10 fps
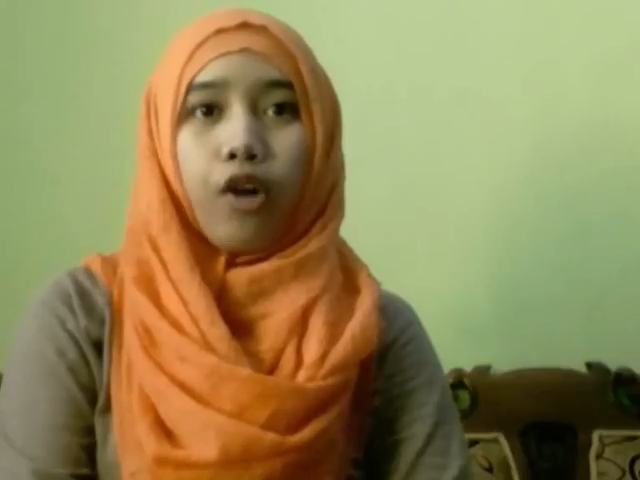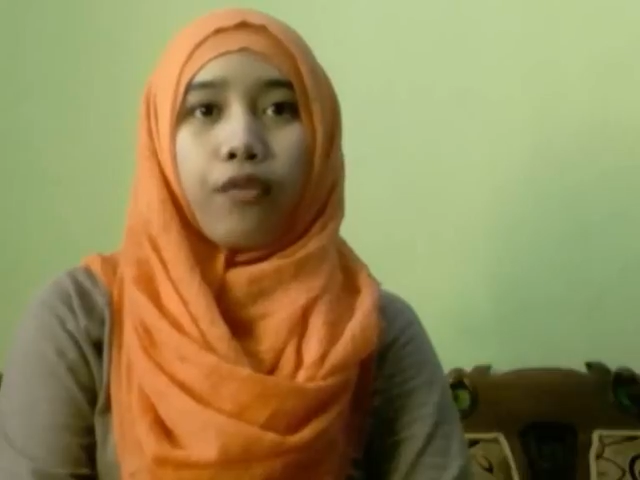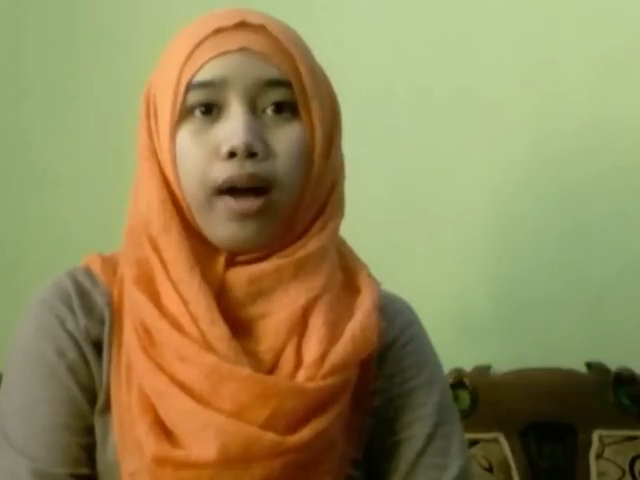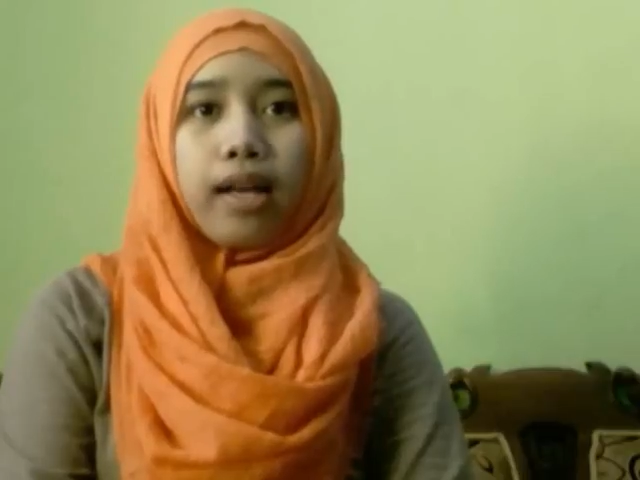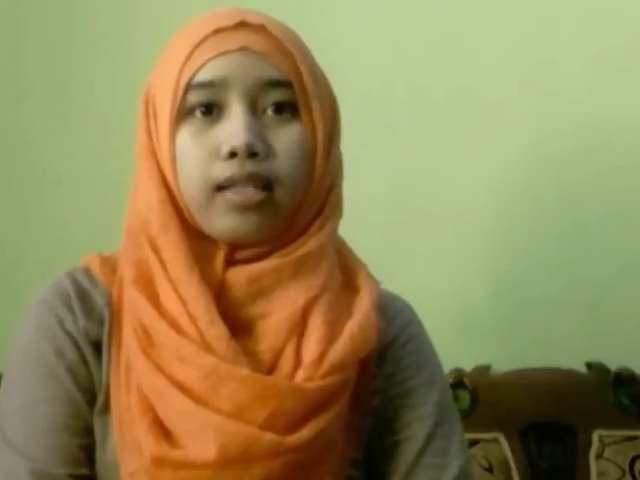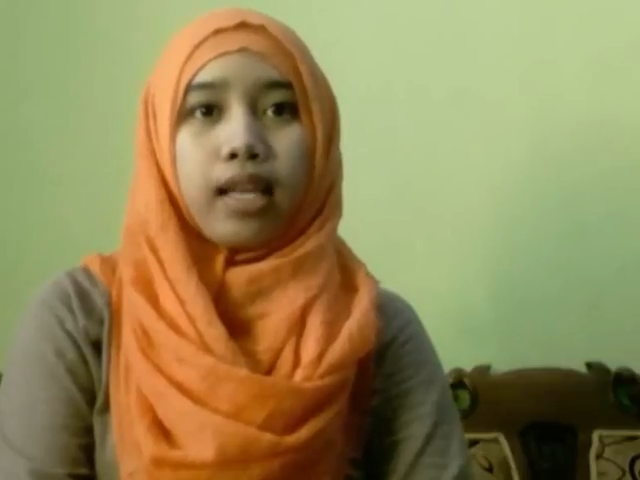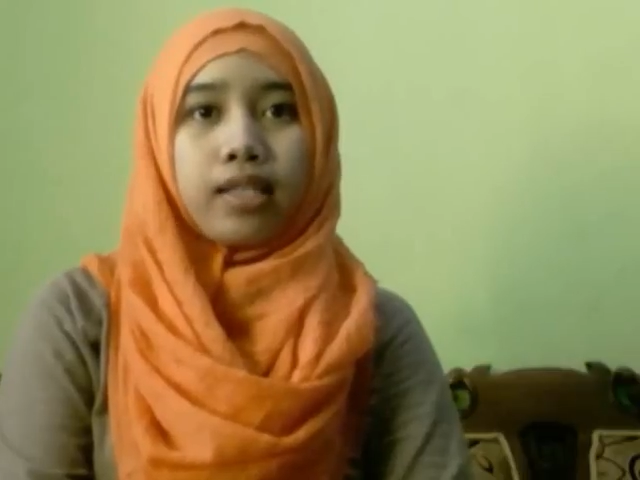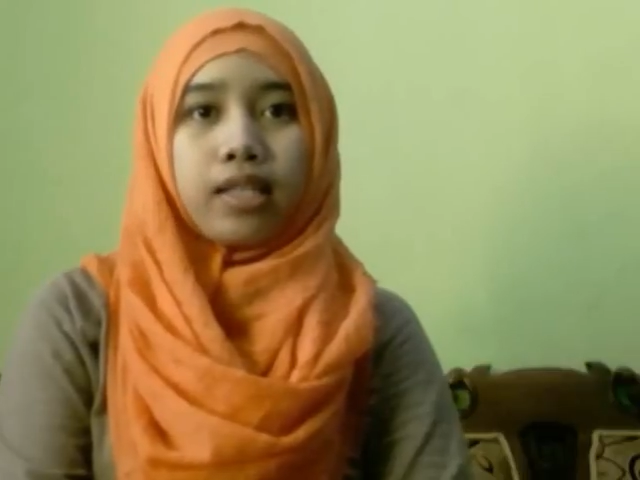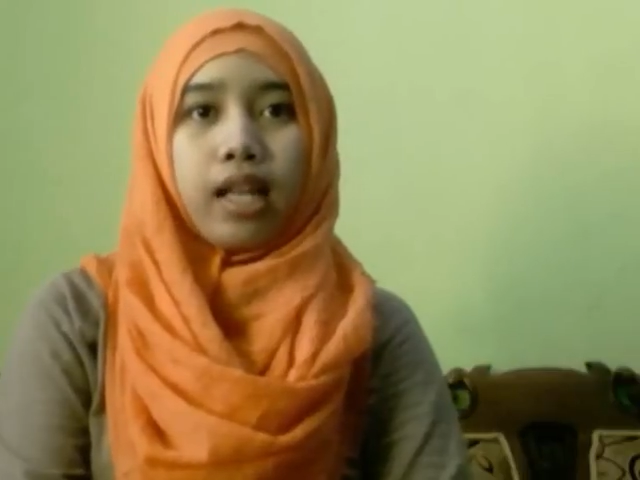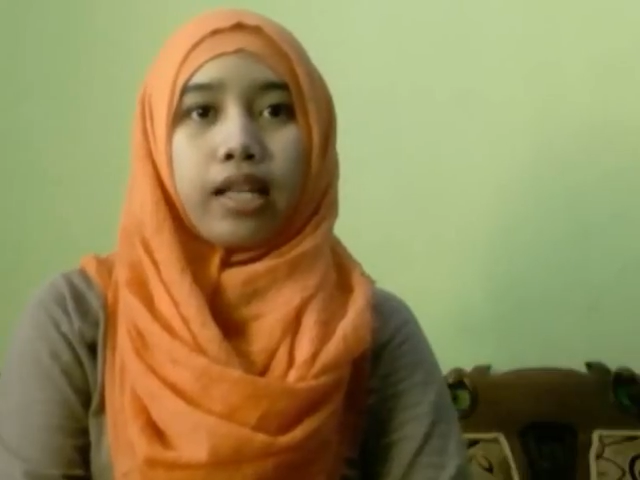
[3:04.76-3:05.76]
of
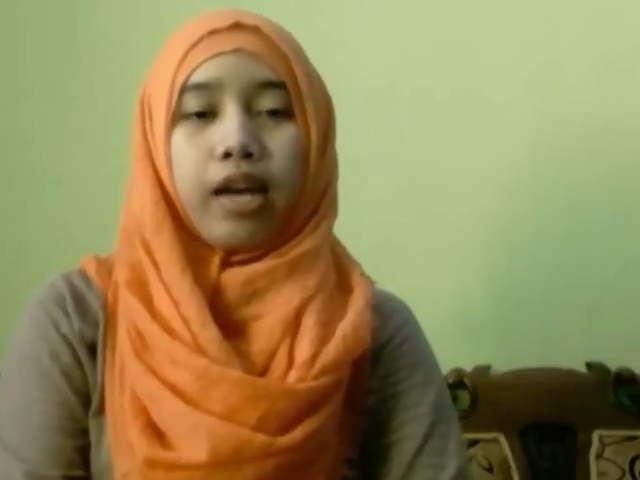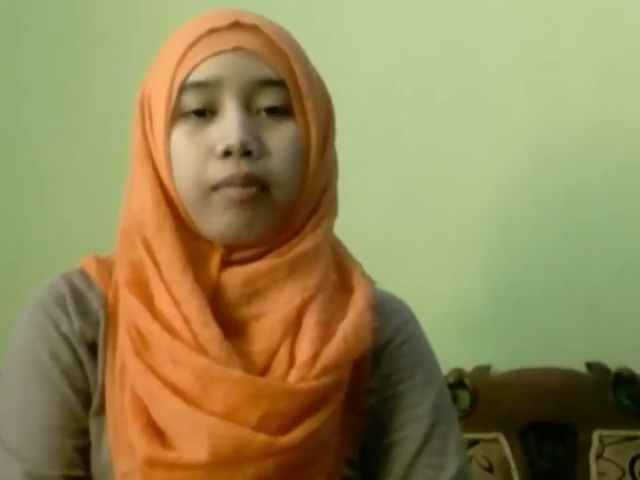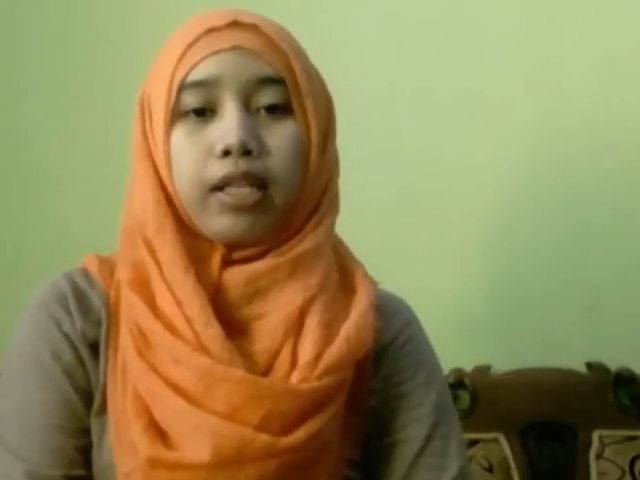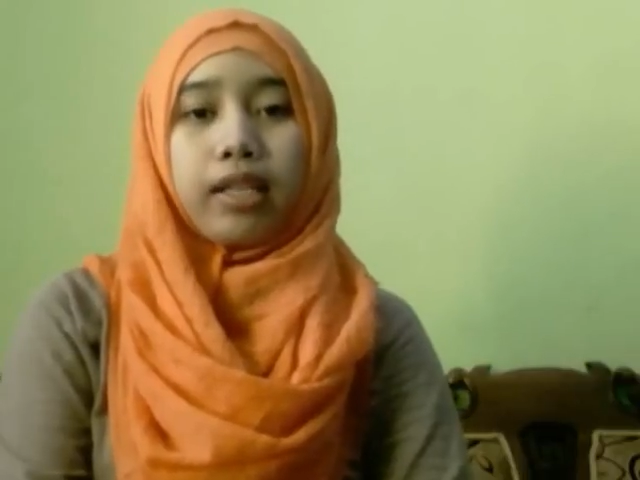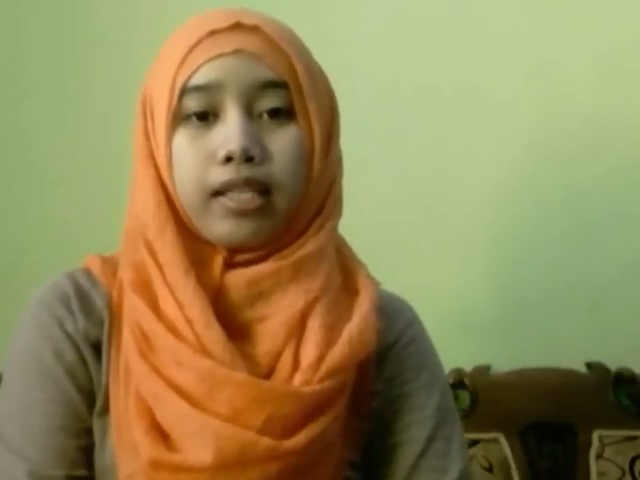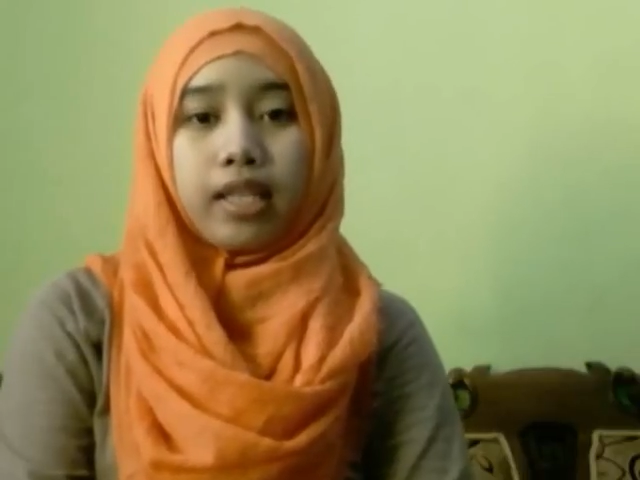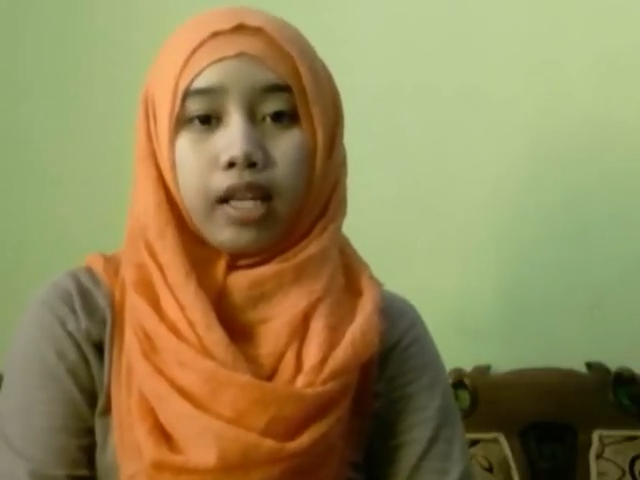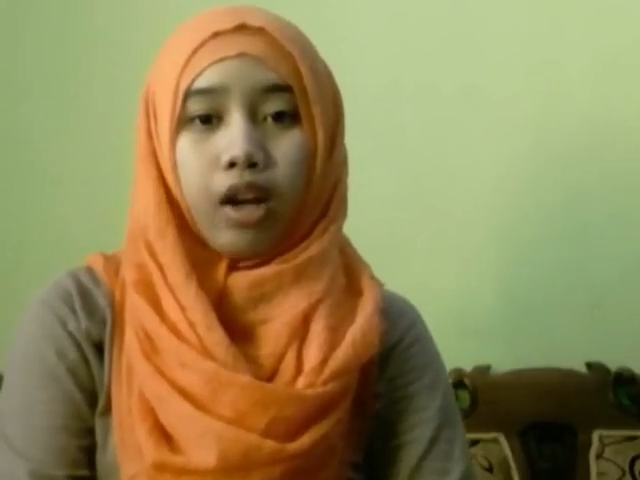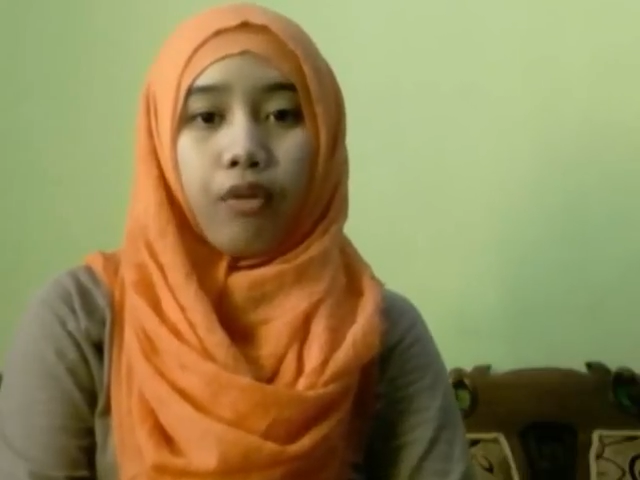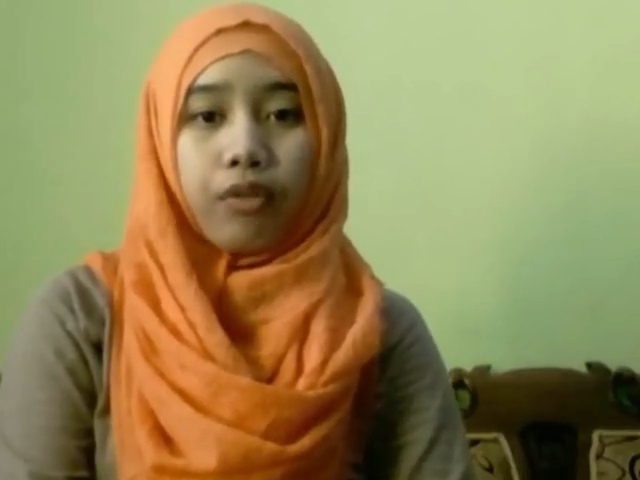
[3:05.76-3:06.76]
assets, liabilities,
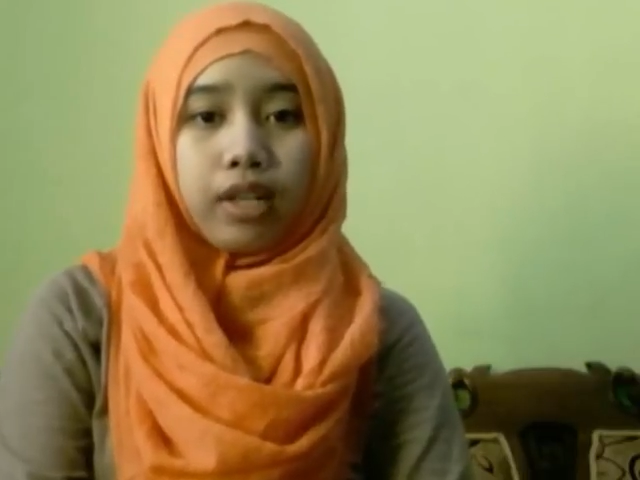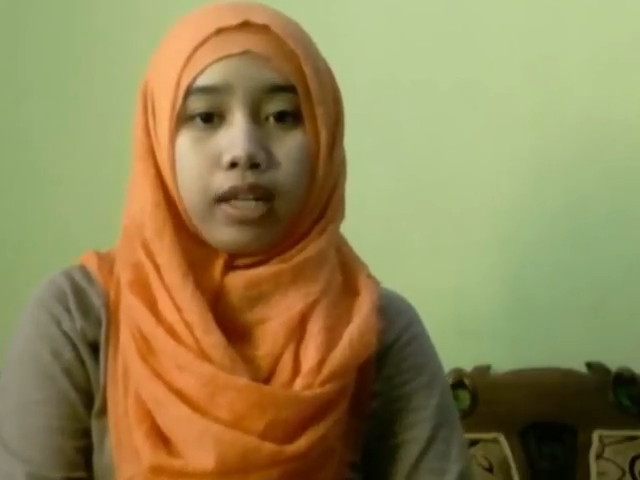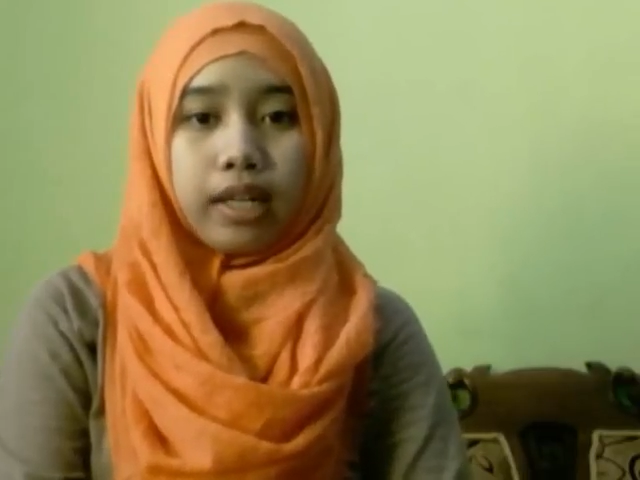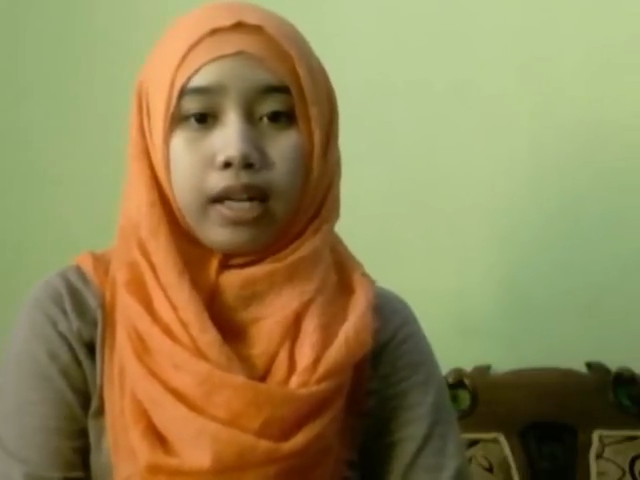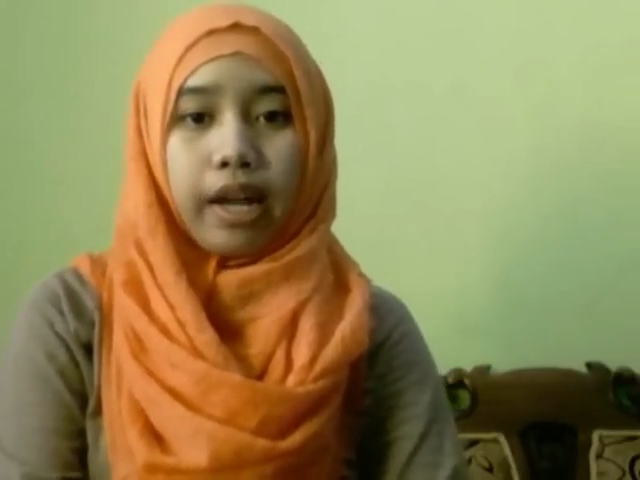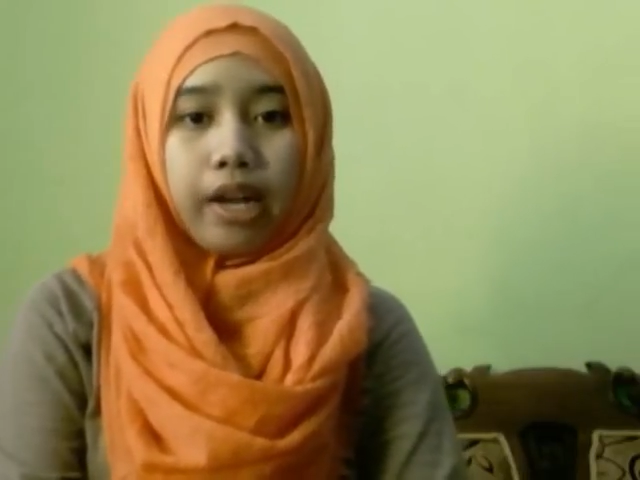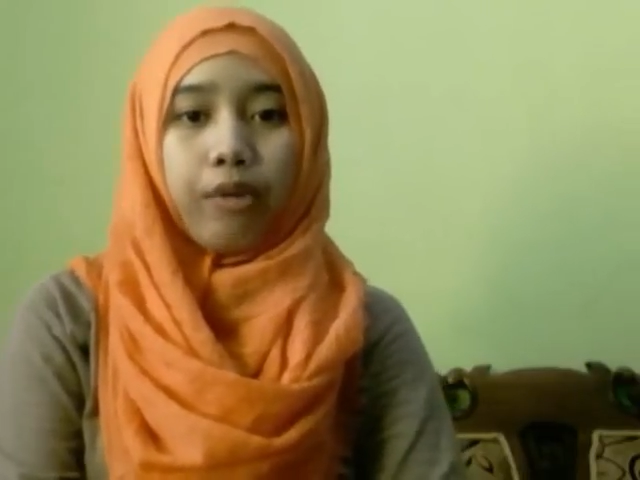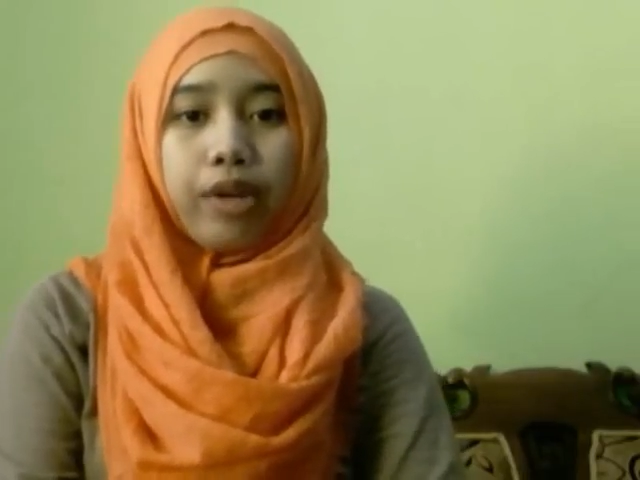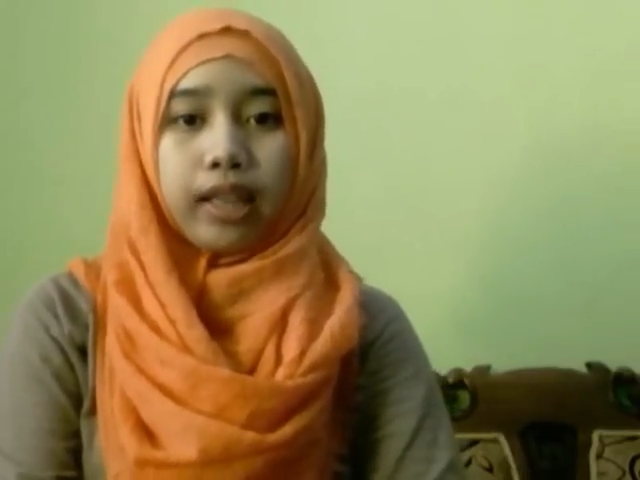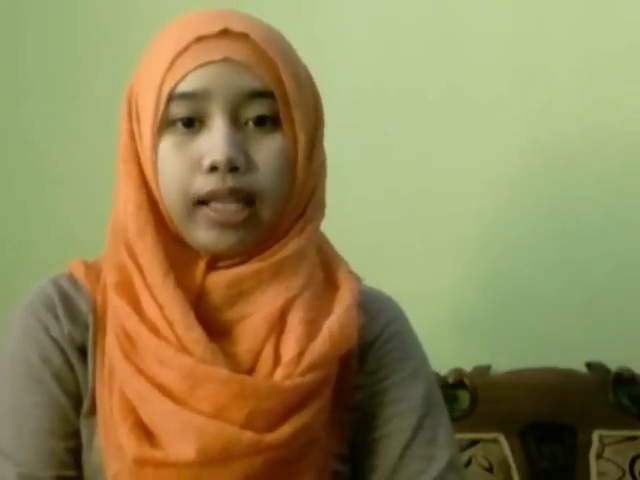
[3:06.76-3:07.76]
and owner
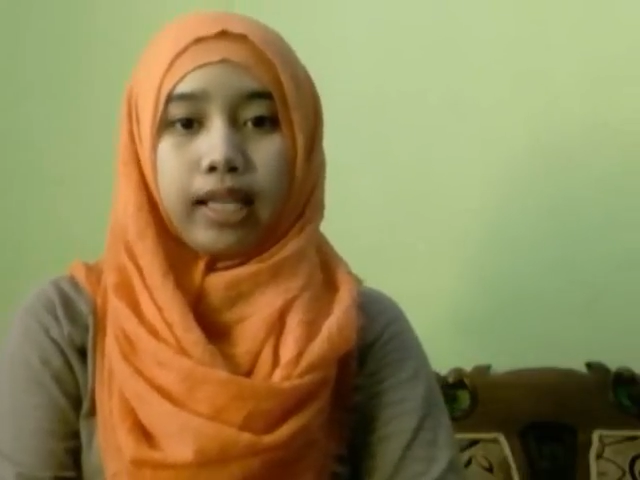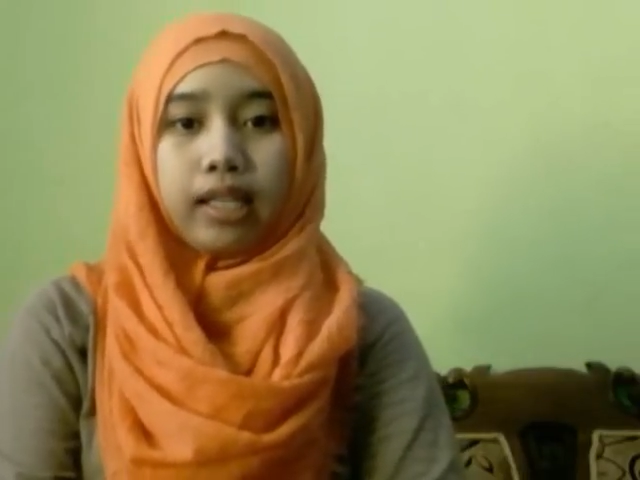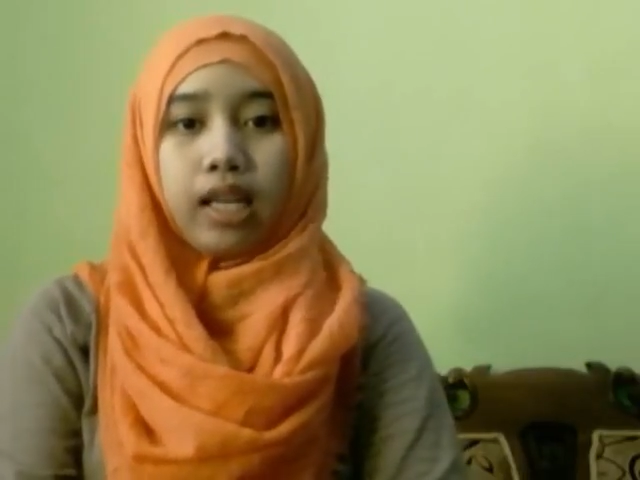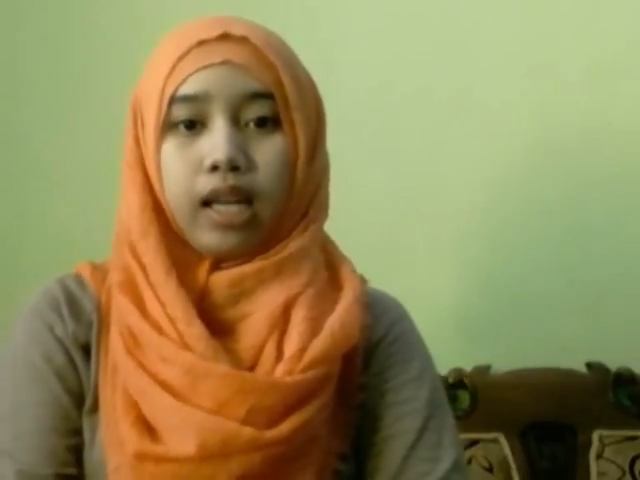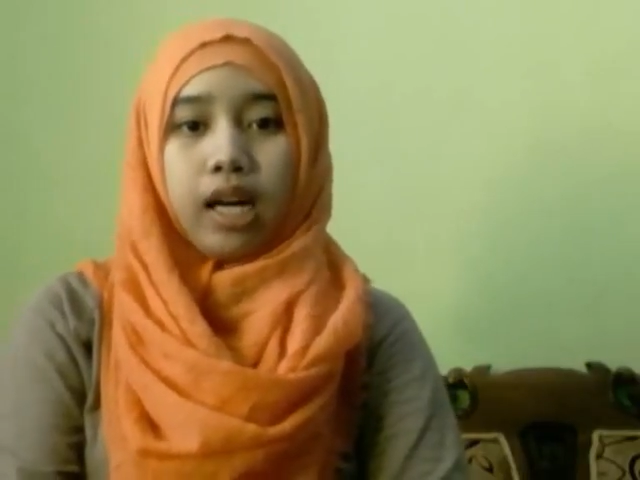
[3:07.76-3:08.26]
equity.